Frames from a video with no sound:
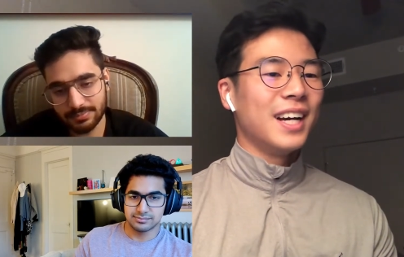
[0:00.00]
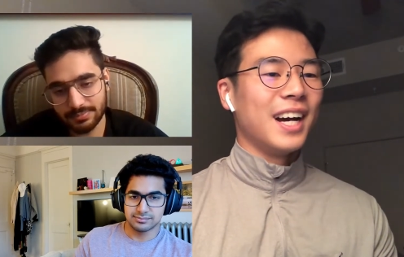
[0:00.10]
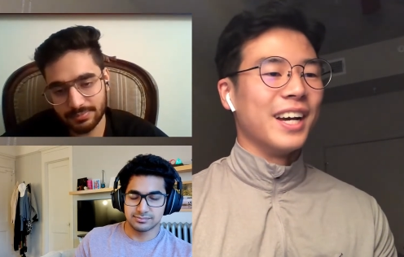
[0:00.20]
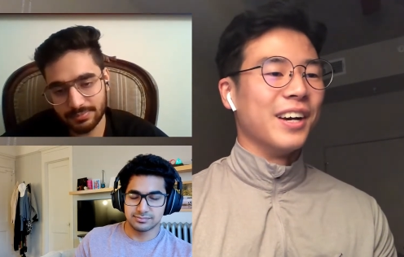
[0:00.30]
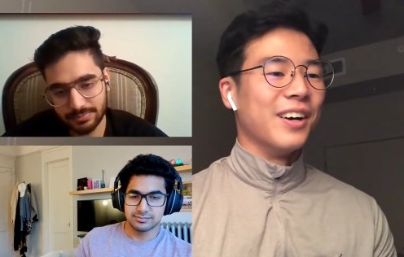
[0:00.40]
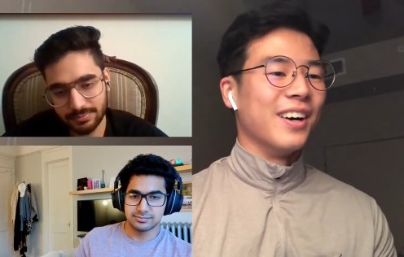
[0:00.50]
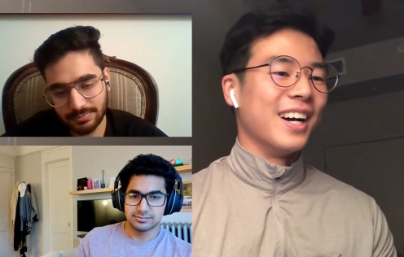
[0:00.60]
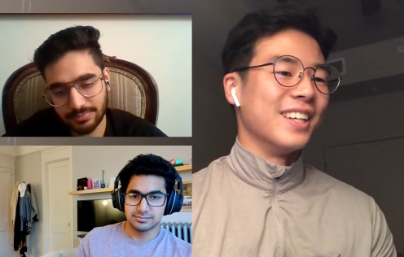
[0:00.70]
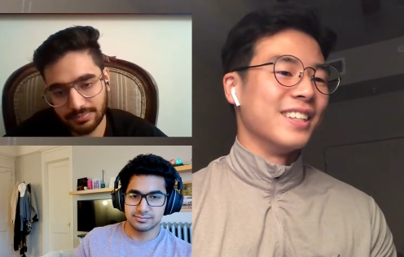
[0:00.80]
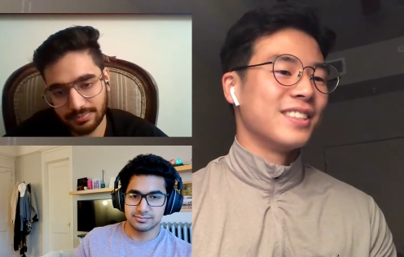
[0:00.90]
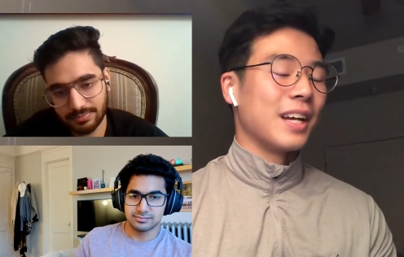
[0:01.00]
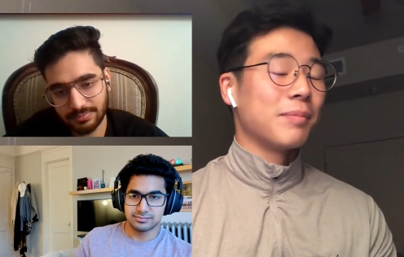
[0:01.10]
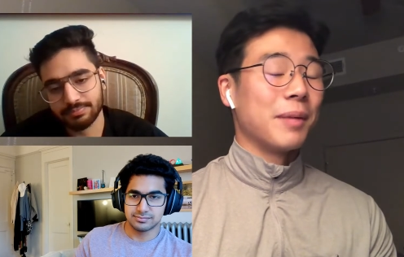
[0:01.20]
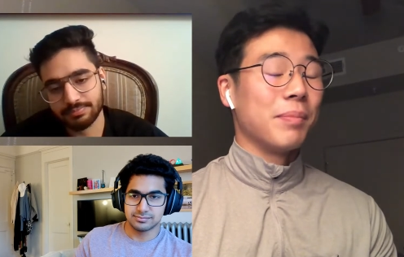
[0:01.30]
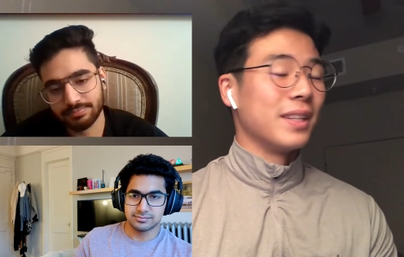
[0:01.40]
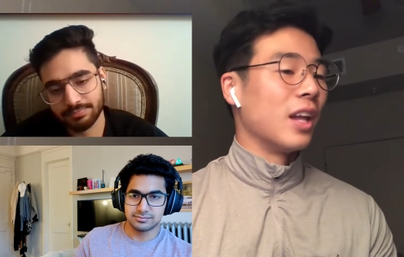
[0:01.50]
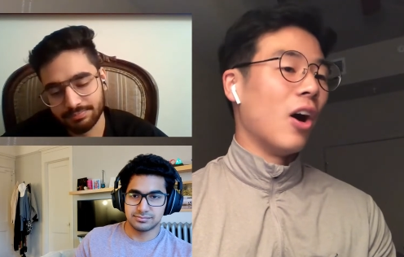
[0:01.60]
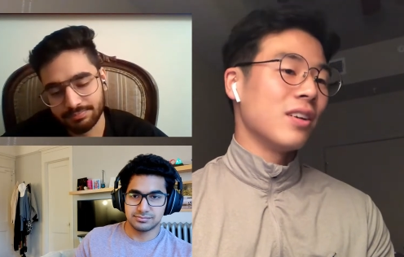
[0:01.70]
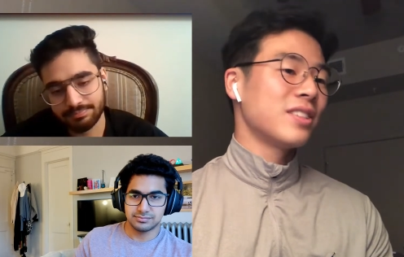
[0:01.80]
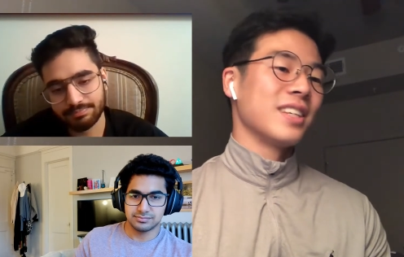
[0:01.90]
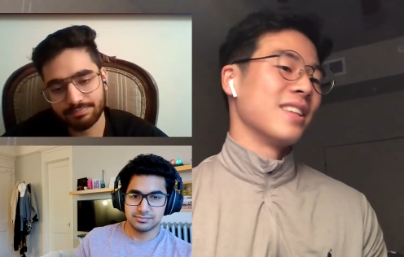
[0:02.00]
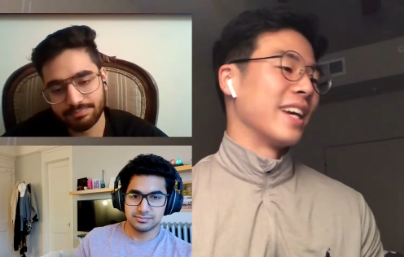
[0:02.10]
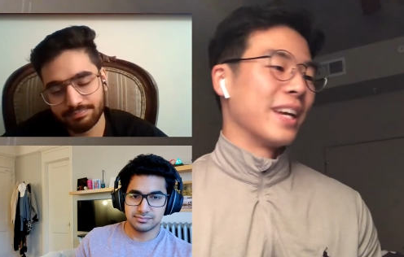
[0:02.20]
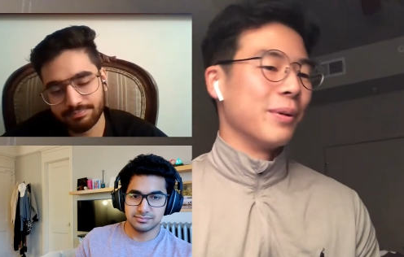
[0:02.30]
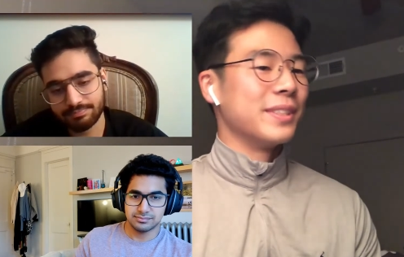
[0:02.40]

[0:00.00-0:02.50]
Speaker 1: I uh, I stopped that. But honestly, mm-hmm. like it mm-hmm.